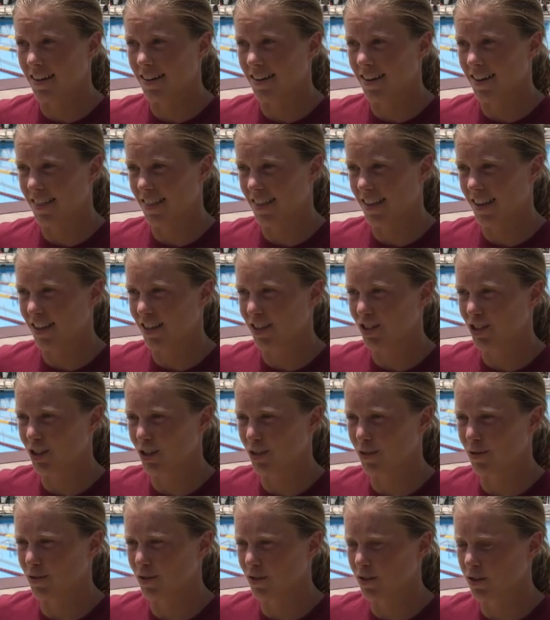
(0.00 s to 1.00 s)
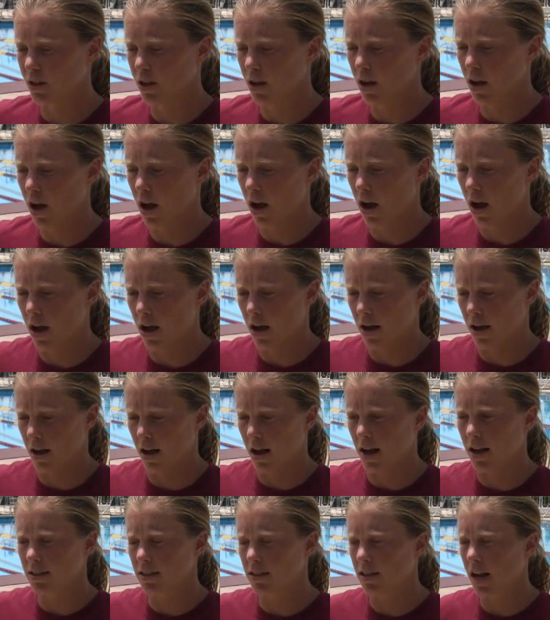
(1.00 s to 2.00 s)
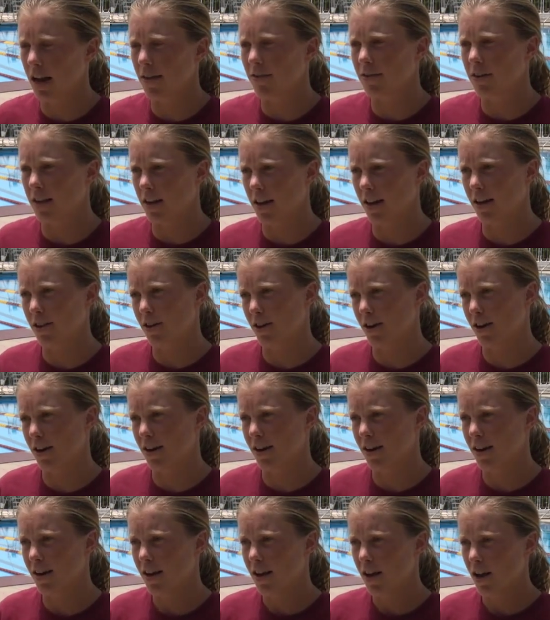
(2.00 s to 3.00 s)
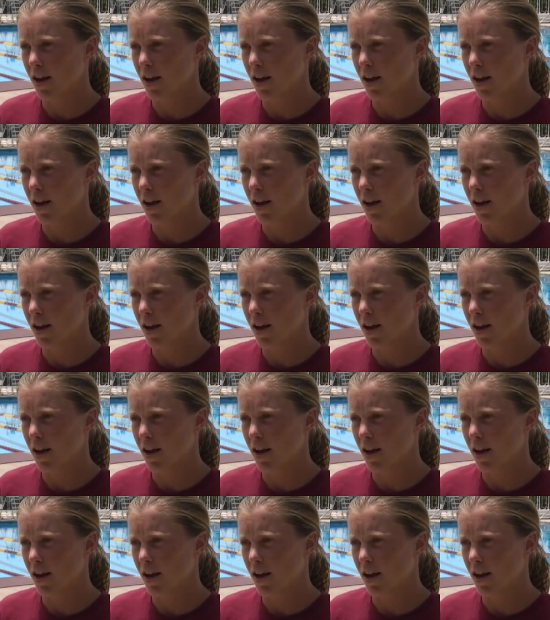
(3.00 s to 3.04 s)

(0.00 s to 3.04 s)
and I think she was us diving together,